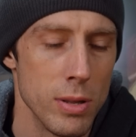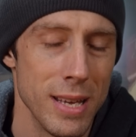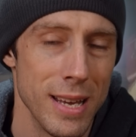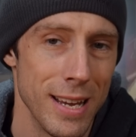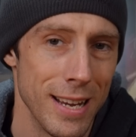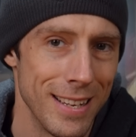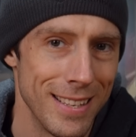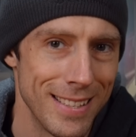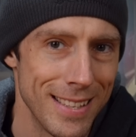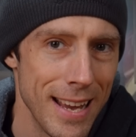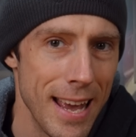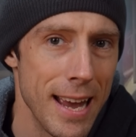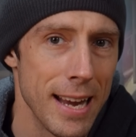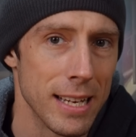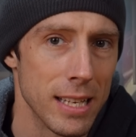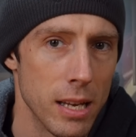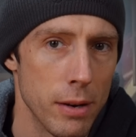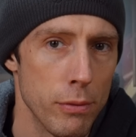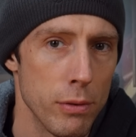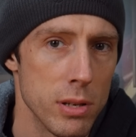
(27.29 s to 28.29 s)
the
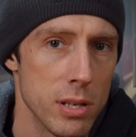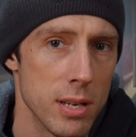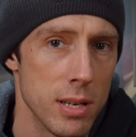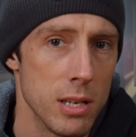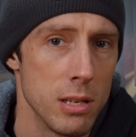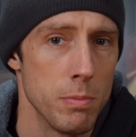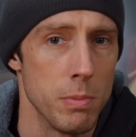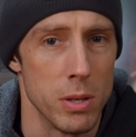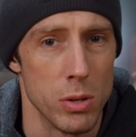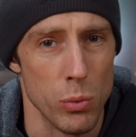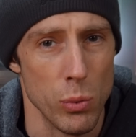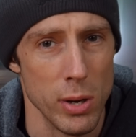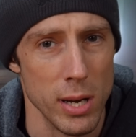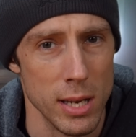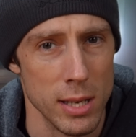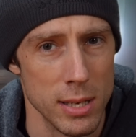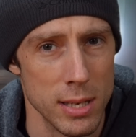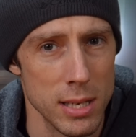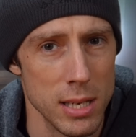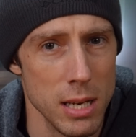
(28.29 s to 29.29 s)
exact differences
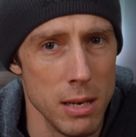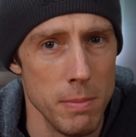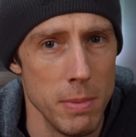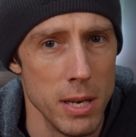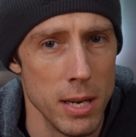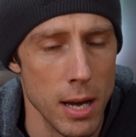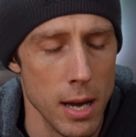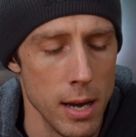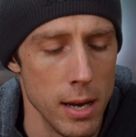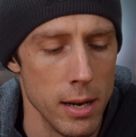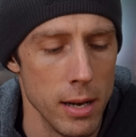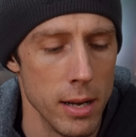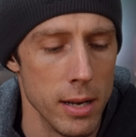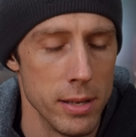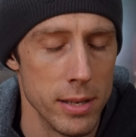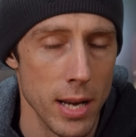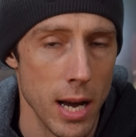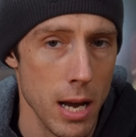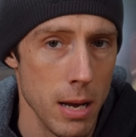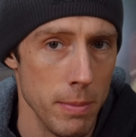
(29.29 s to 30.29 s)
between C B N and
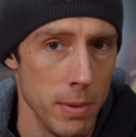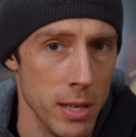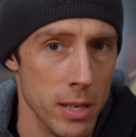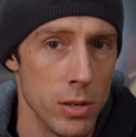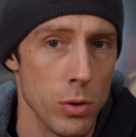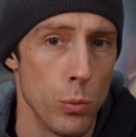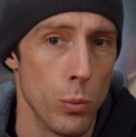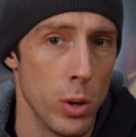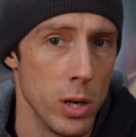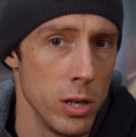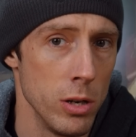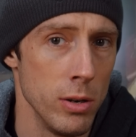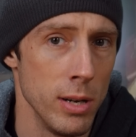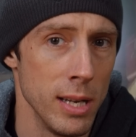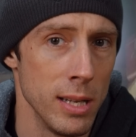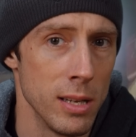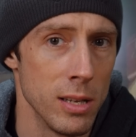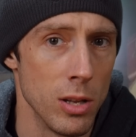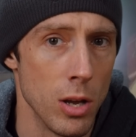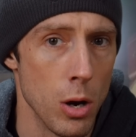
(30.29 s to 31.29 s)
diamond, what you
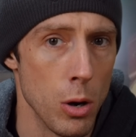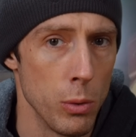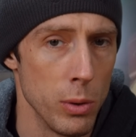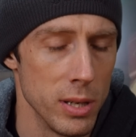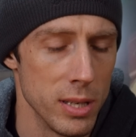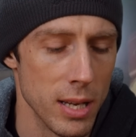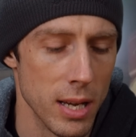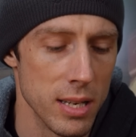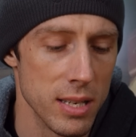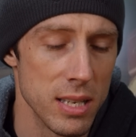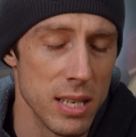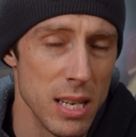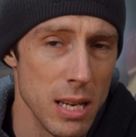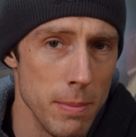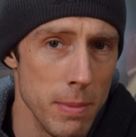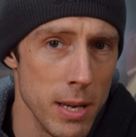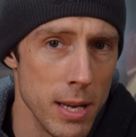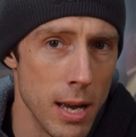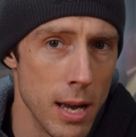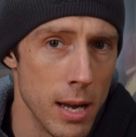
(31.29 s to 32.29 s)
need to know is that C
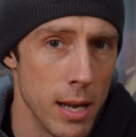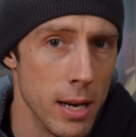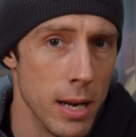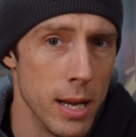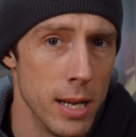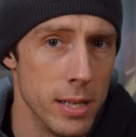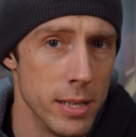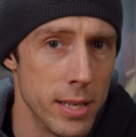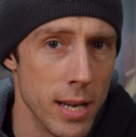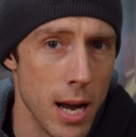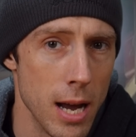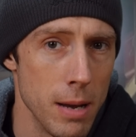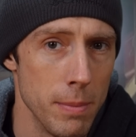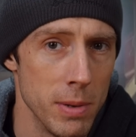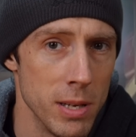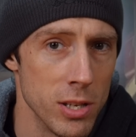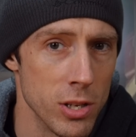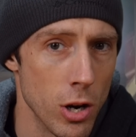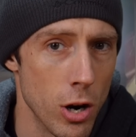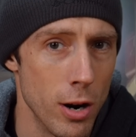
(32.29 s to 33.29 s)
B N and
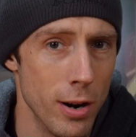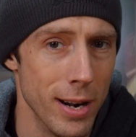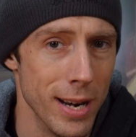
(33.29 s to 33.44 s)
diamond are